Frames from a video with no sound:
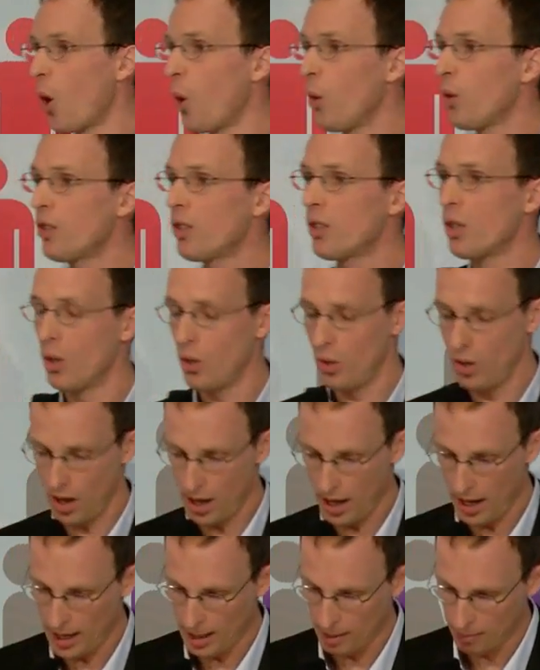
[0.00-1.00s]
also
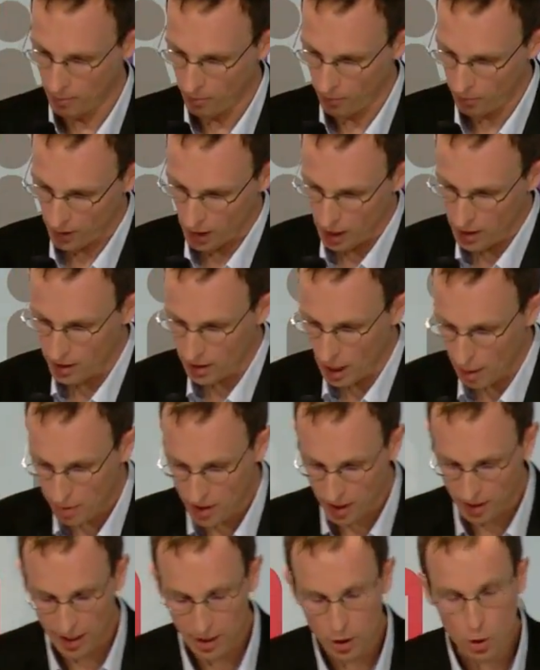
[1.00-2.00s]
a
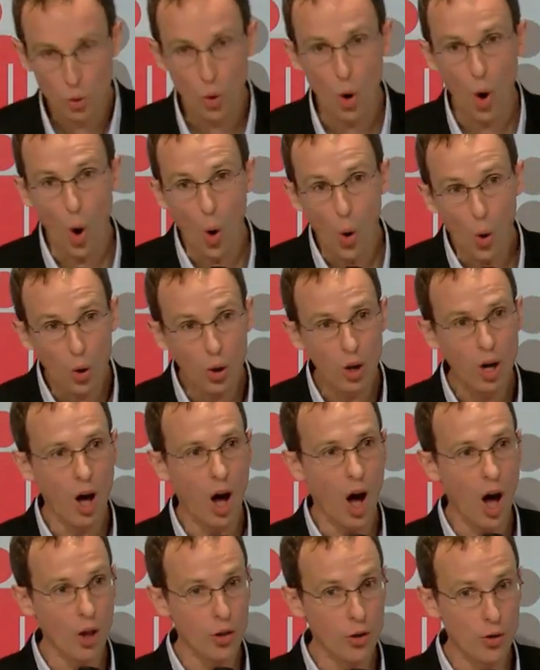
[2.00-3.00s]
subsidy to all
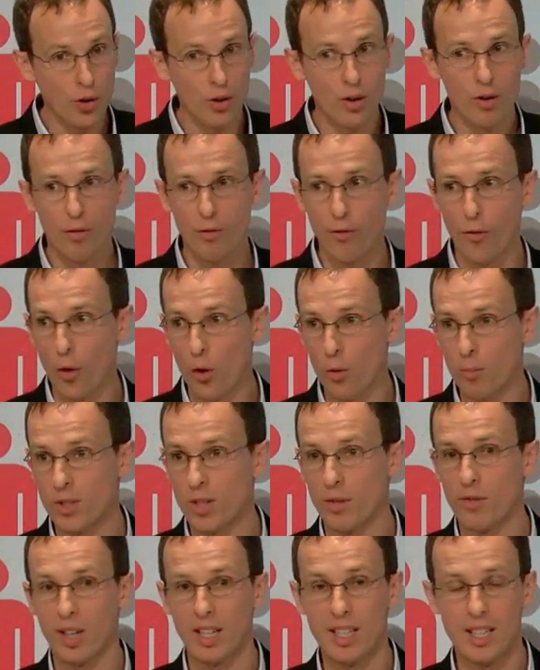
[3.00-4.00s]
other forms
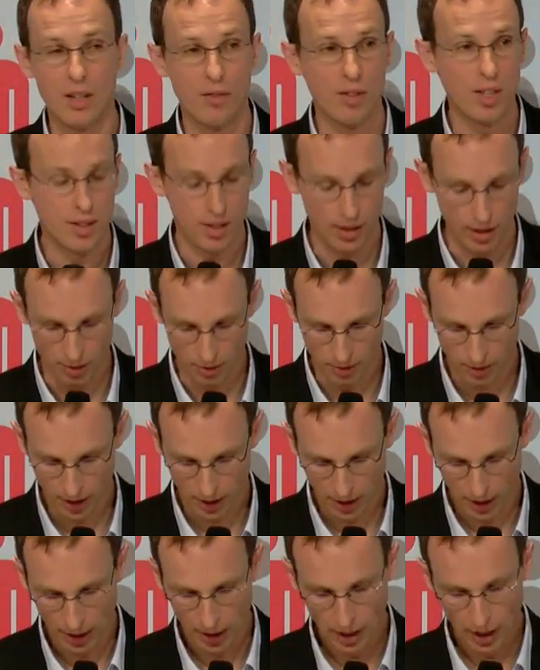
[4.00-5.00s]
of activity,
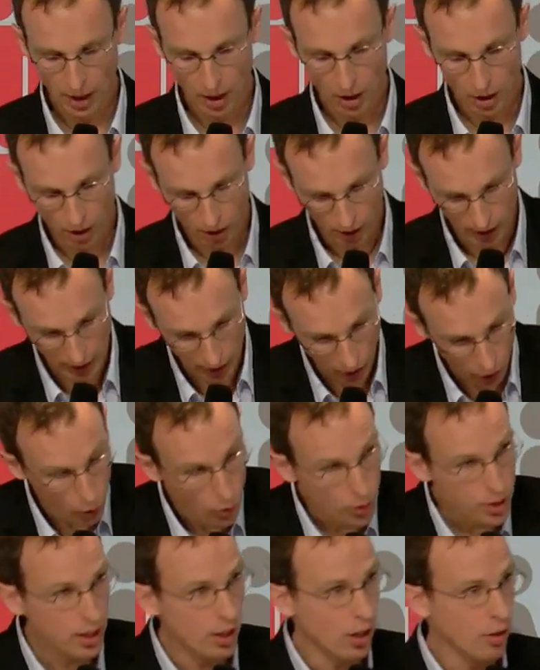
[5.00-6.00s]

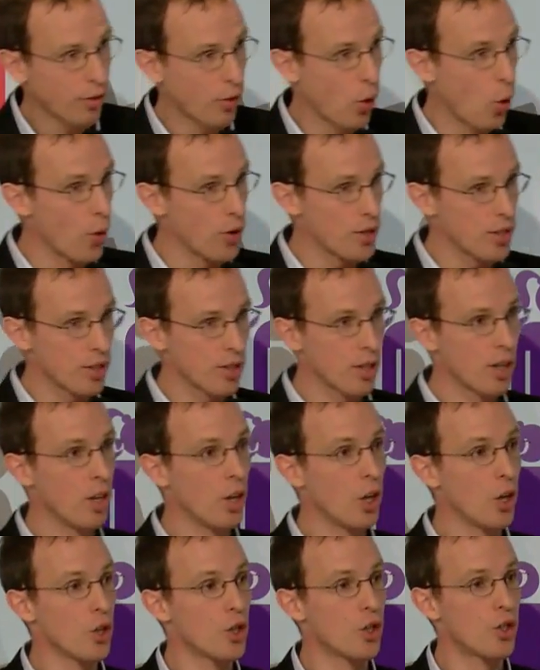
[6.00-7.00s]
including, of course,
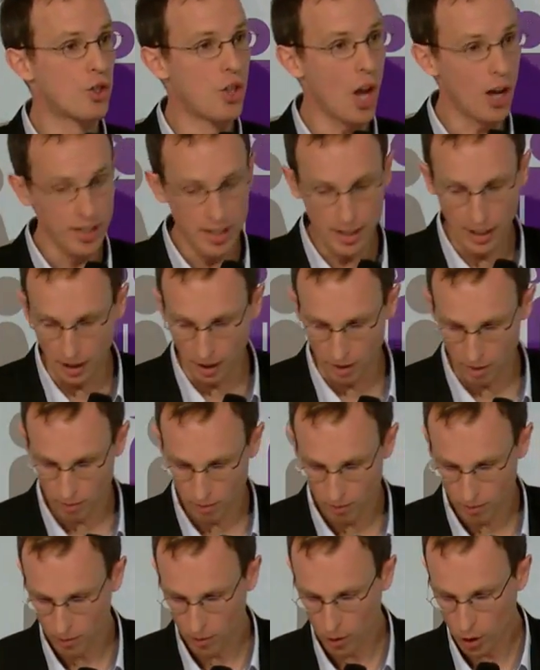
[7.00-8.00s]
studying,
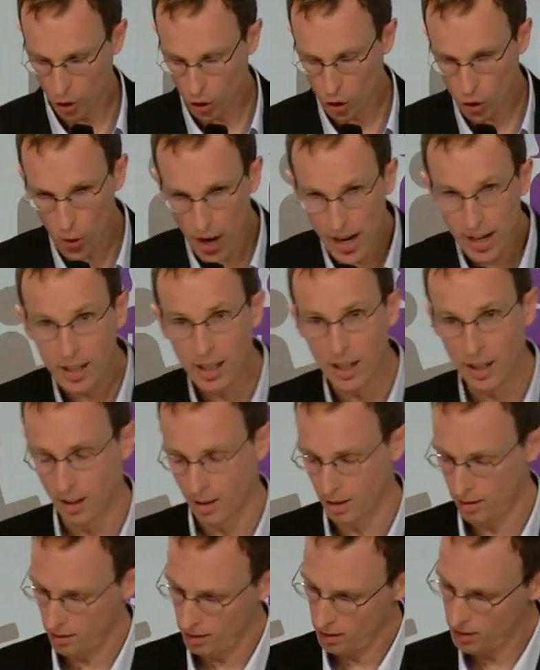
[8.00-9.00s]
training,
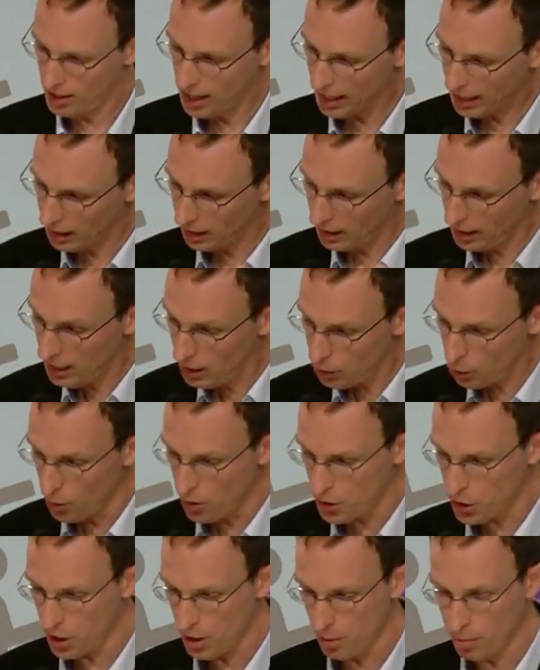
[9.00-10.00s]
taking
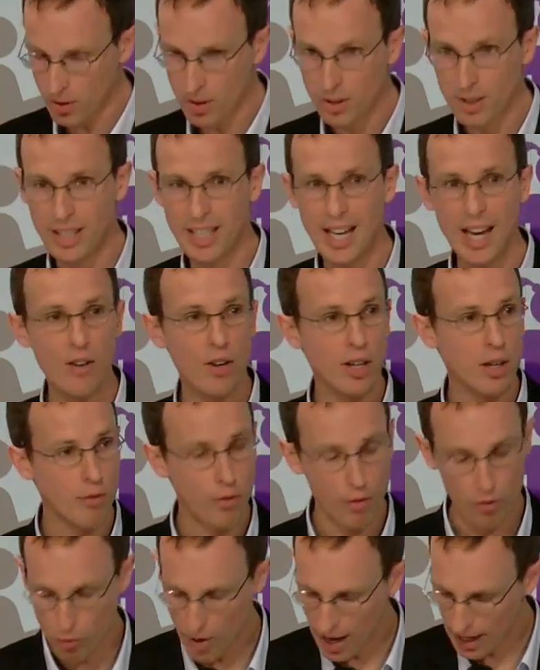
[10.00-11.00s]
internships, caring
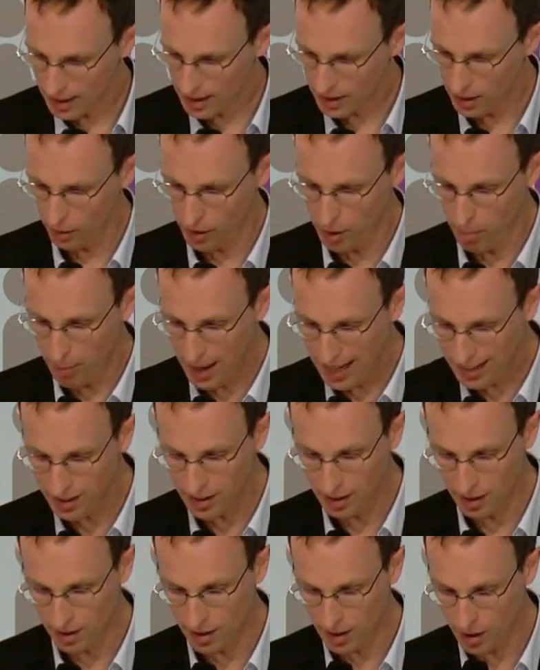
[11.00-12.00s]
for relative
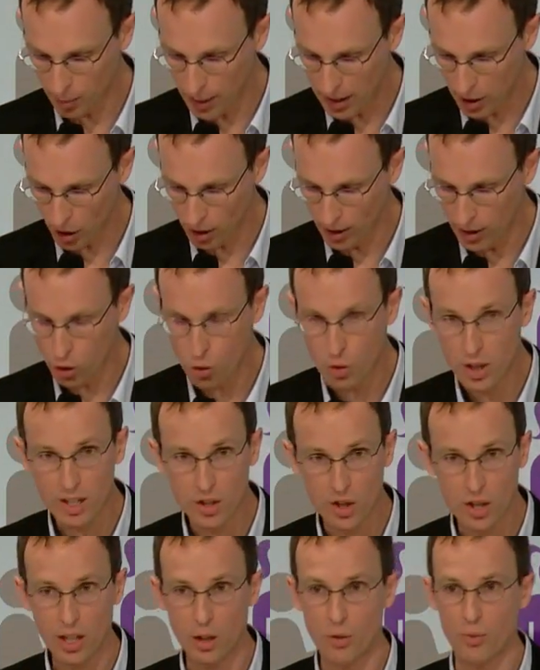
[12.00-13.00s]
dependents, especially
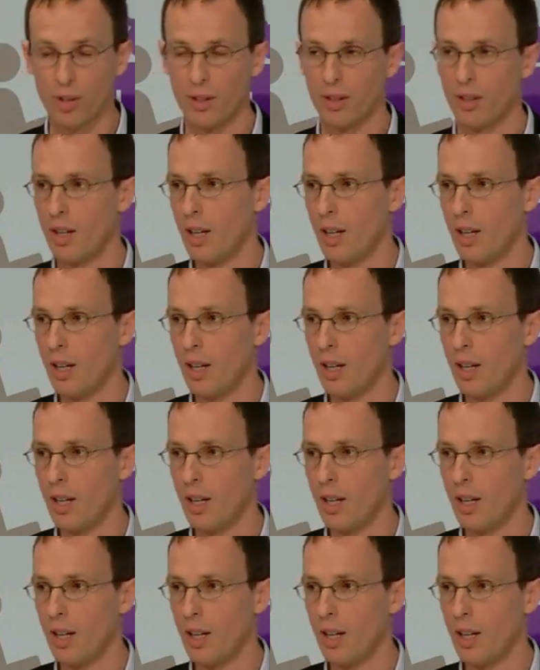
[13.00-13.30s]
children.